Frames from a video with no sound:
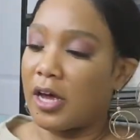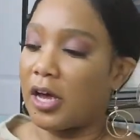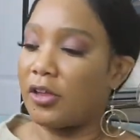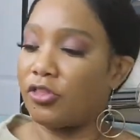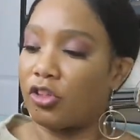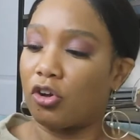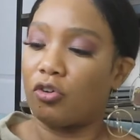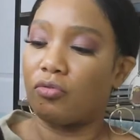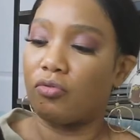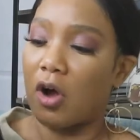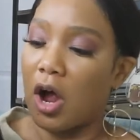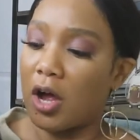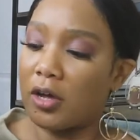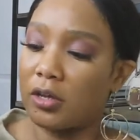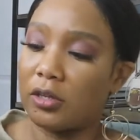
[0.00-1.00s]
that the
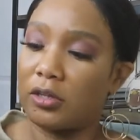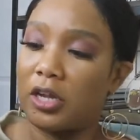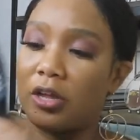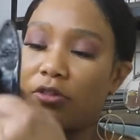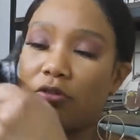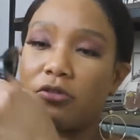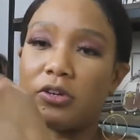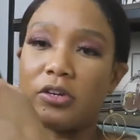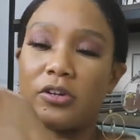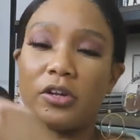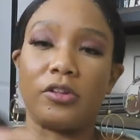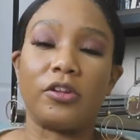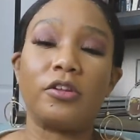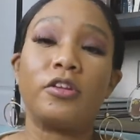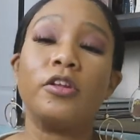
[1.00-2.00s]
croc leather
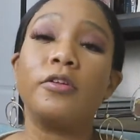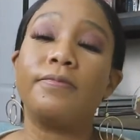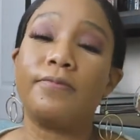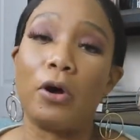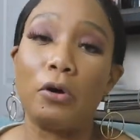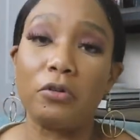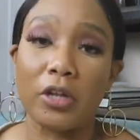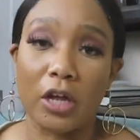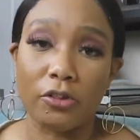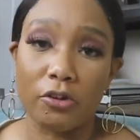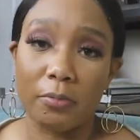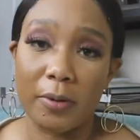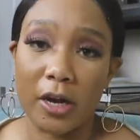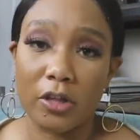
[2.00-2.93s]
detail, this is faux leather,